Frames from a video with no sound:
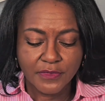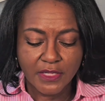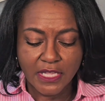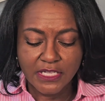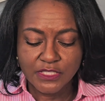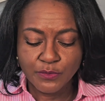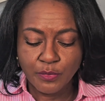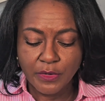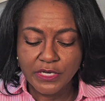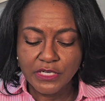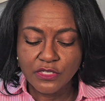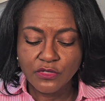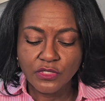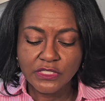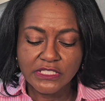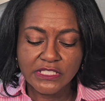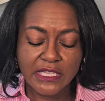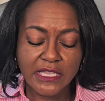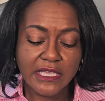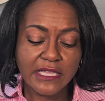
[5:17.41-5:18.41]
I sprayed it
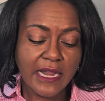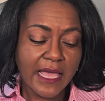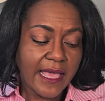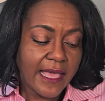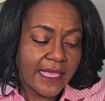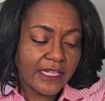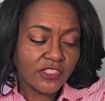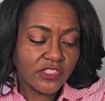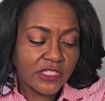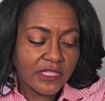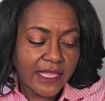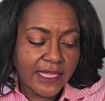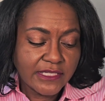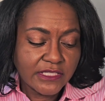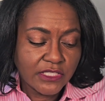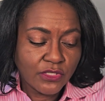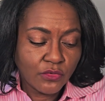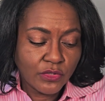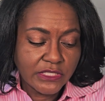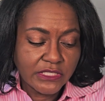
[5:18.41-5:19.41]
on skin. I actually
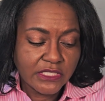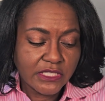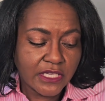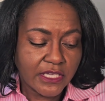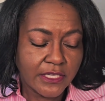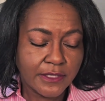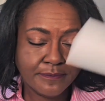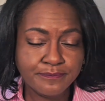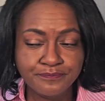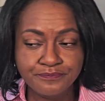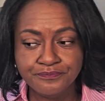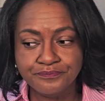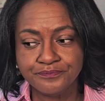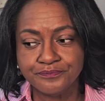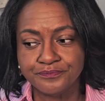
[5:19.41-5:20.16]
liked it on skin.